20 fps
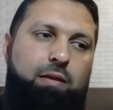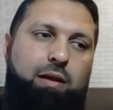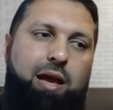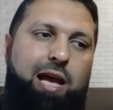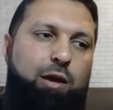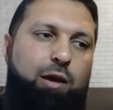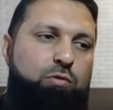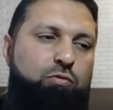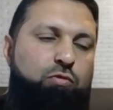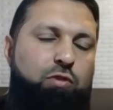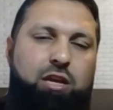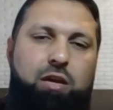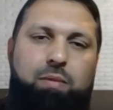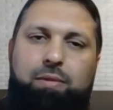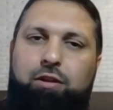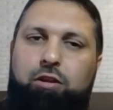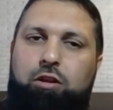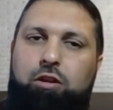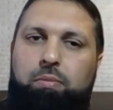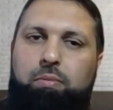I would
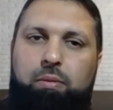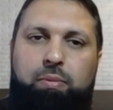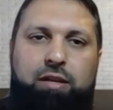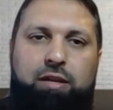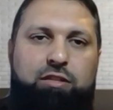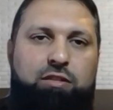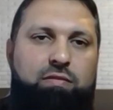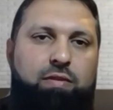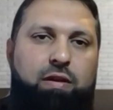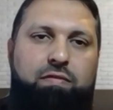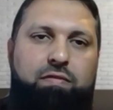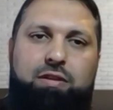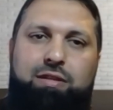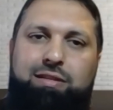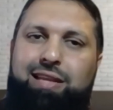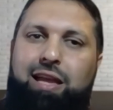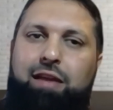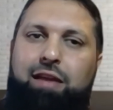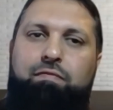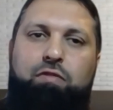recommend a couple of pieces of
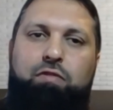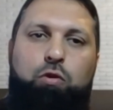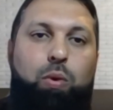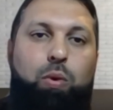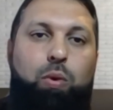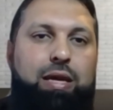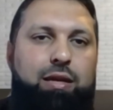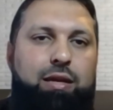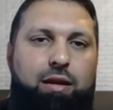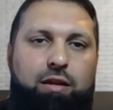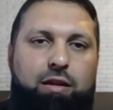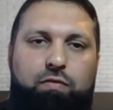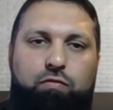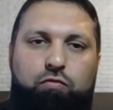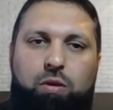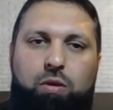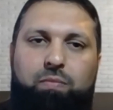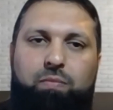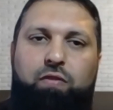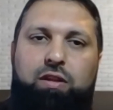evidence every week, kind of
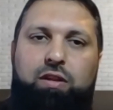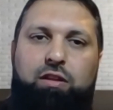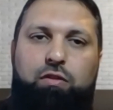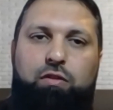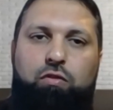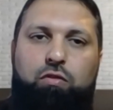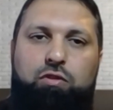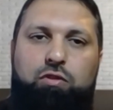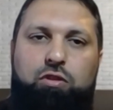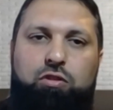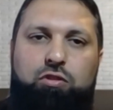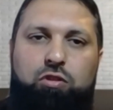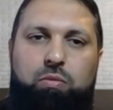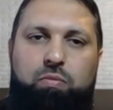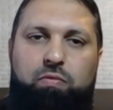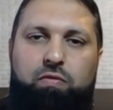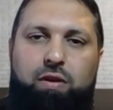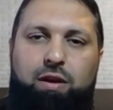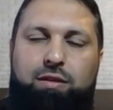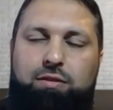drip feed it through to your
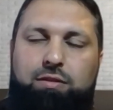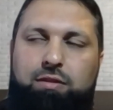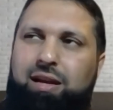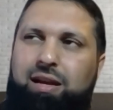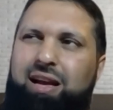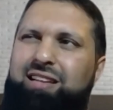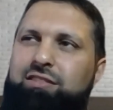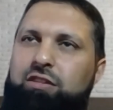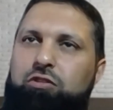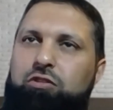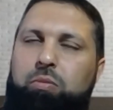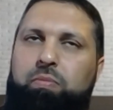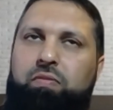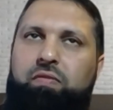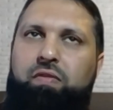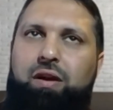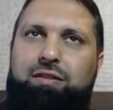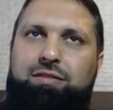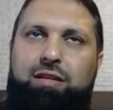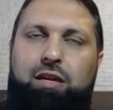supervisor, ask your
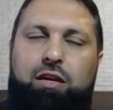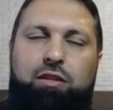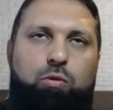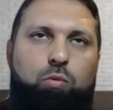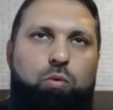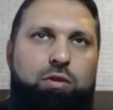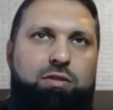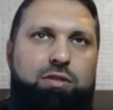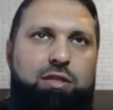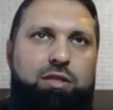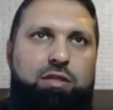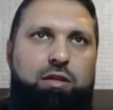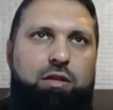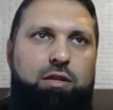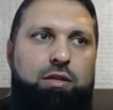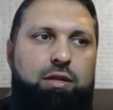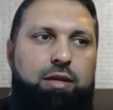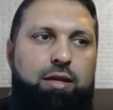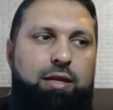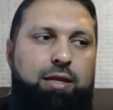supervisor how they want it
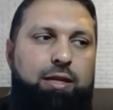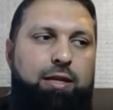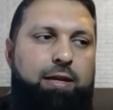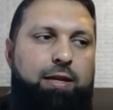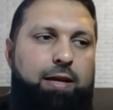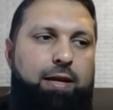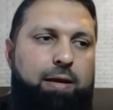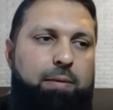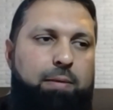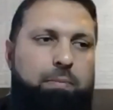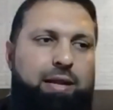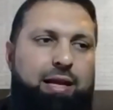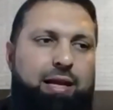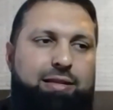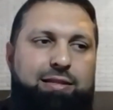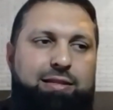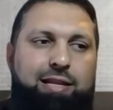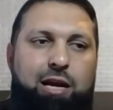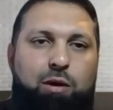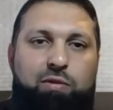done. But like I
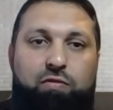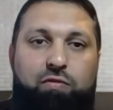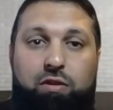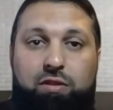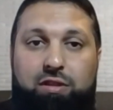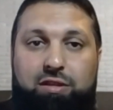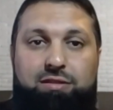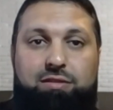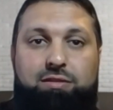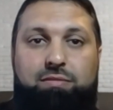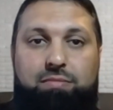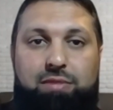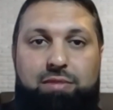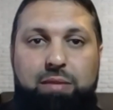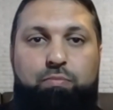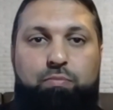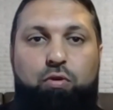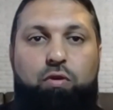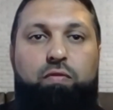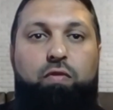said, now we've got this
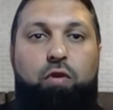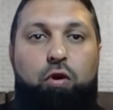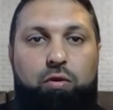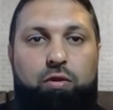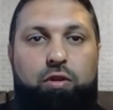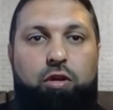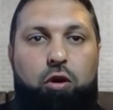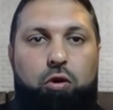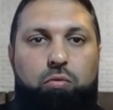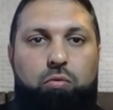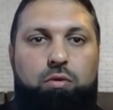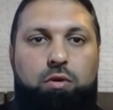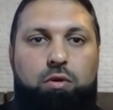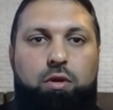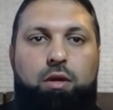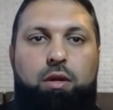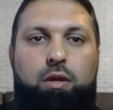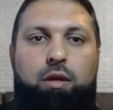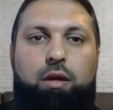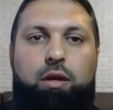e-portfolio,
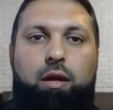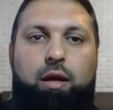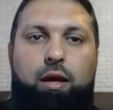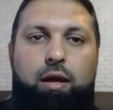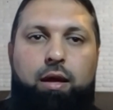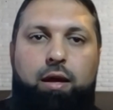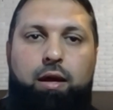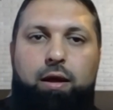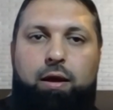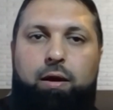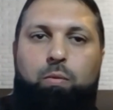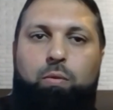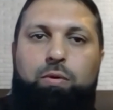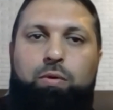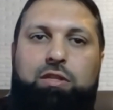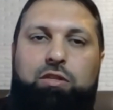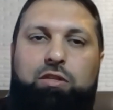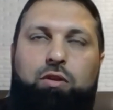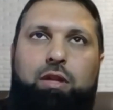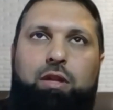
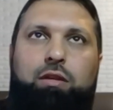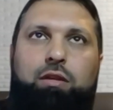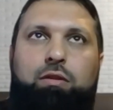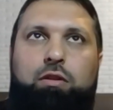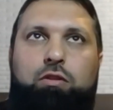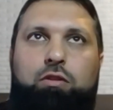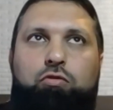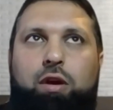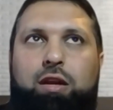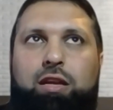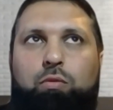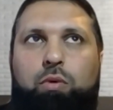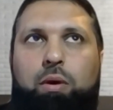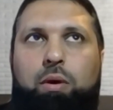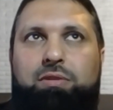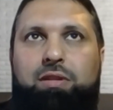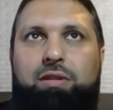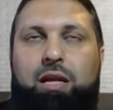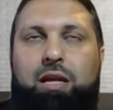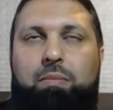which is on the training
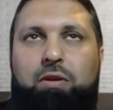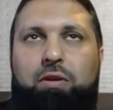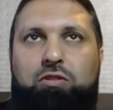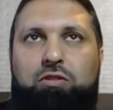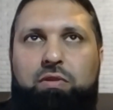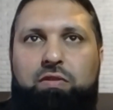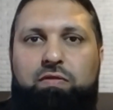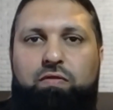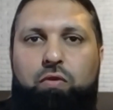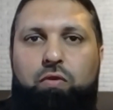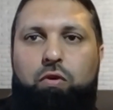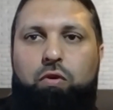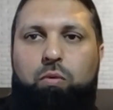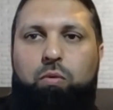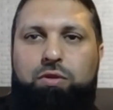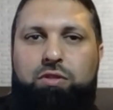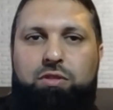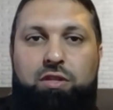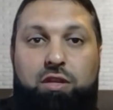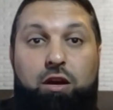website I mentioned before,
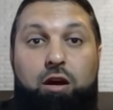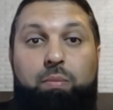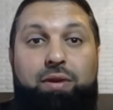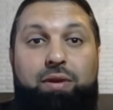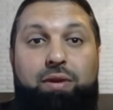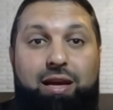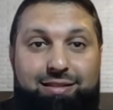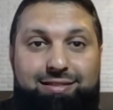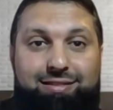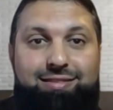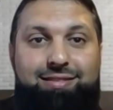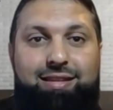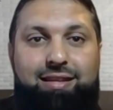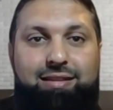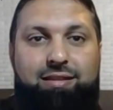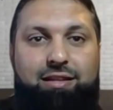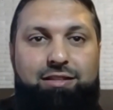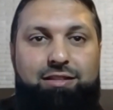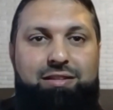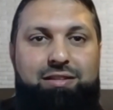which the RPS
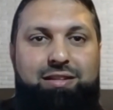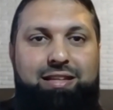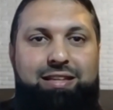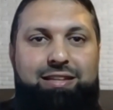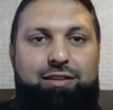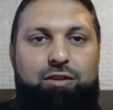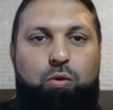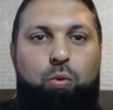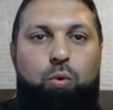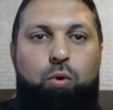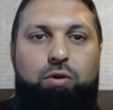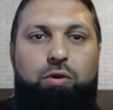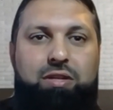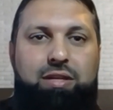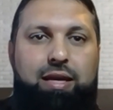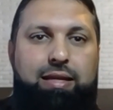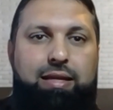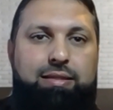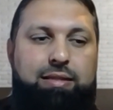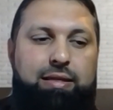is actually
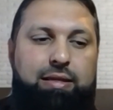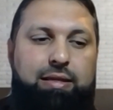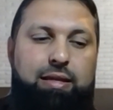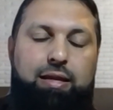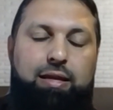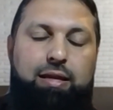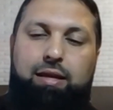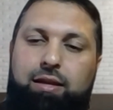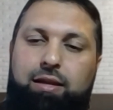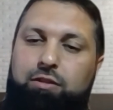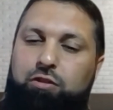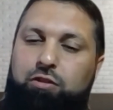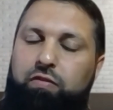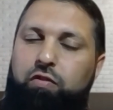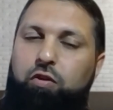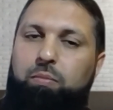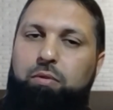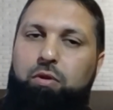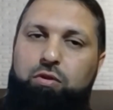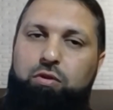coordinating. So if
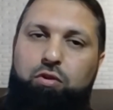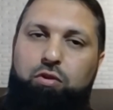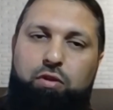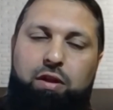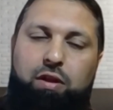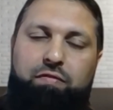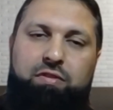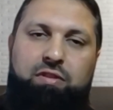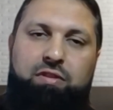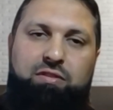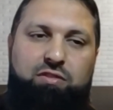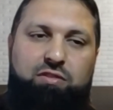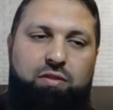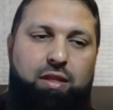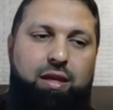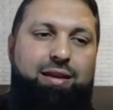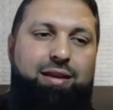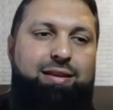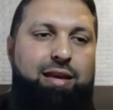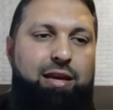you upload all your evidence on
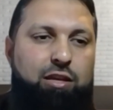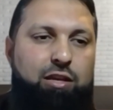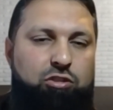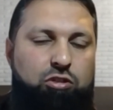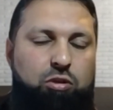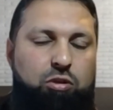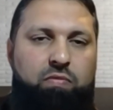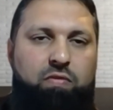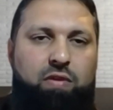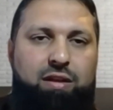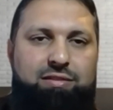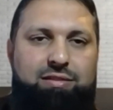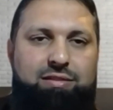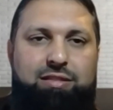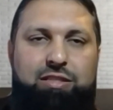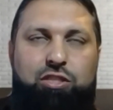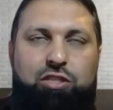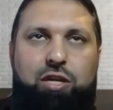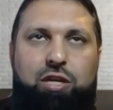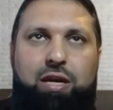there, get your supervisor
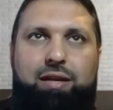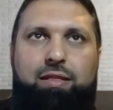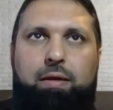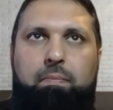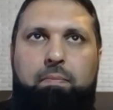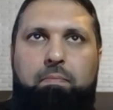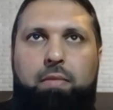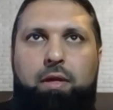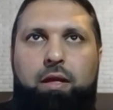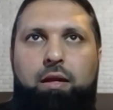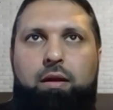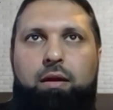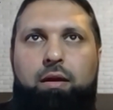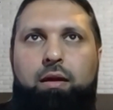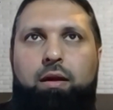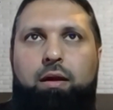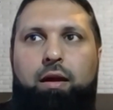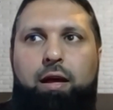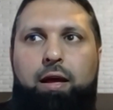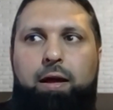to check them.
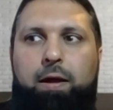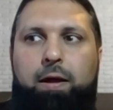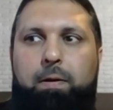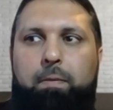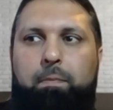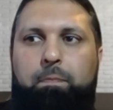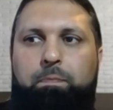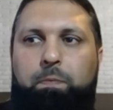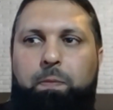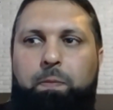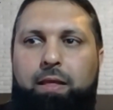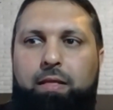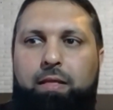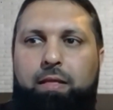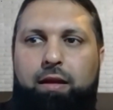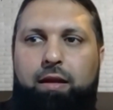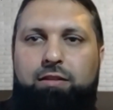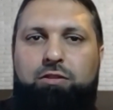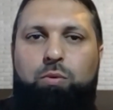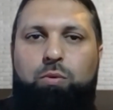
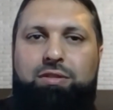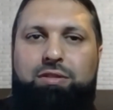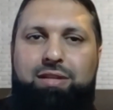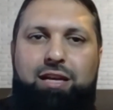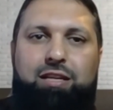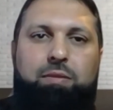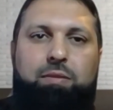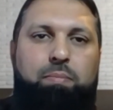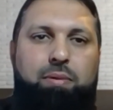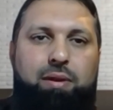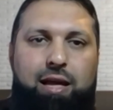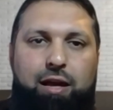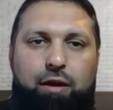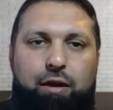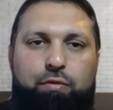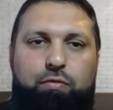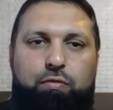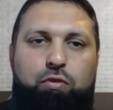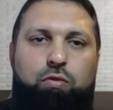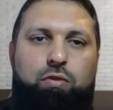That's the way to kind of plow
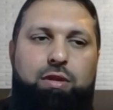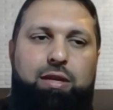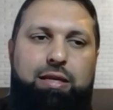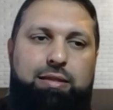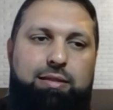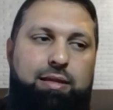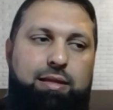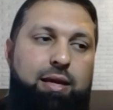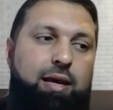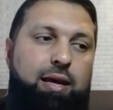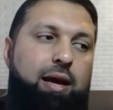through these.